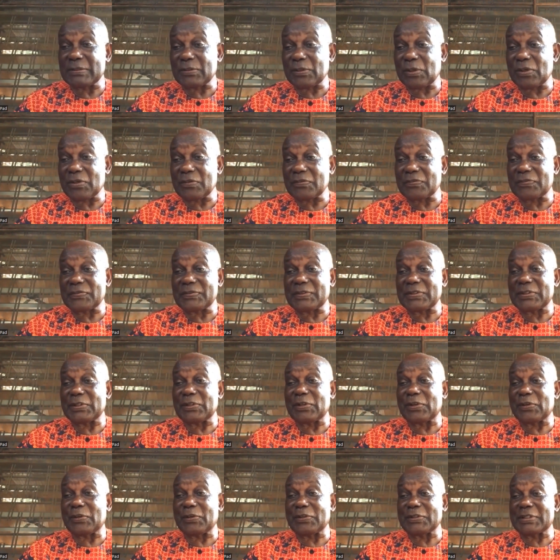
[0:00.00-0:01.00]
of
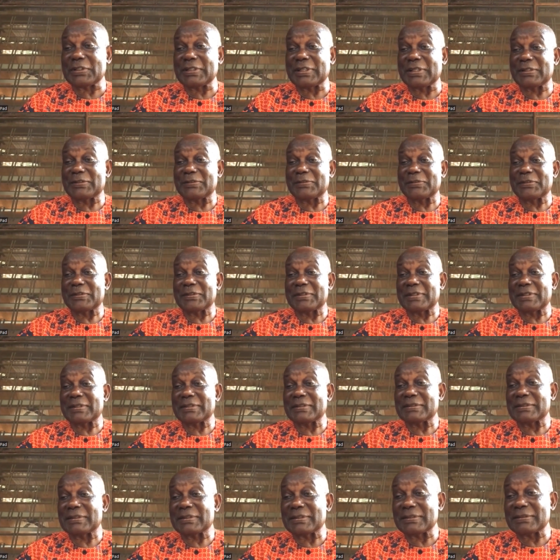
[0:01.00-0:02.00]
Theology and,
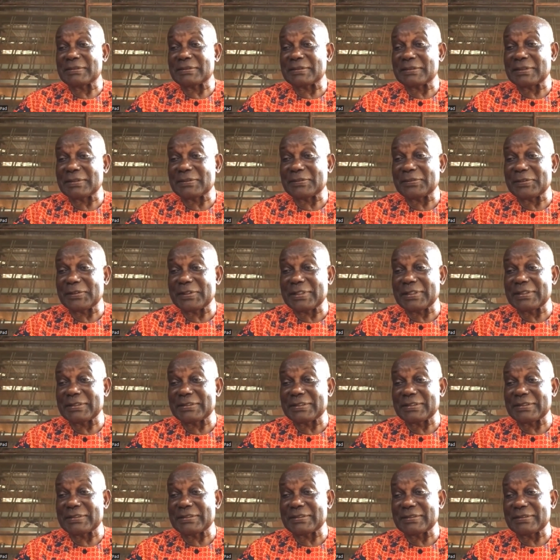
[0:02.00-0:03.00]
and, and
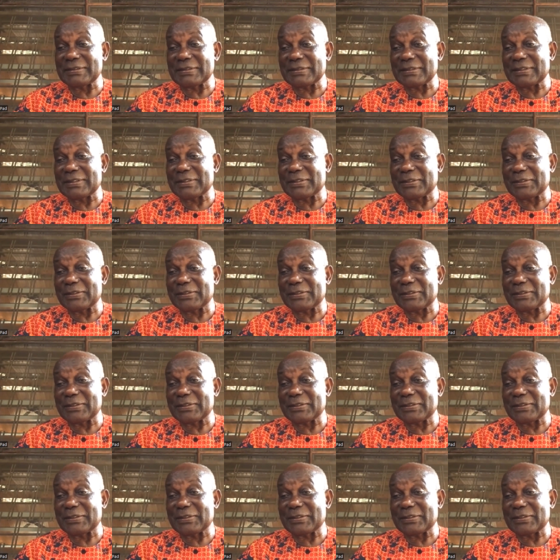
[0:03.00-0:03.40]
Religion, you mm.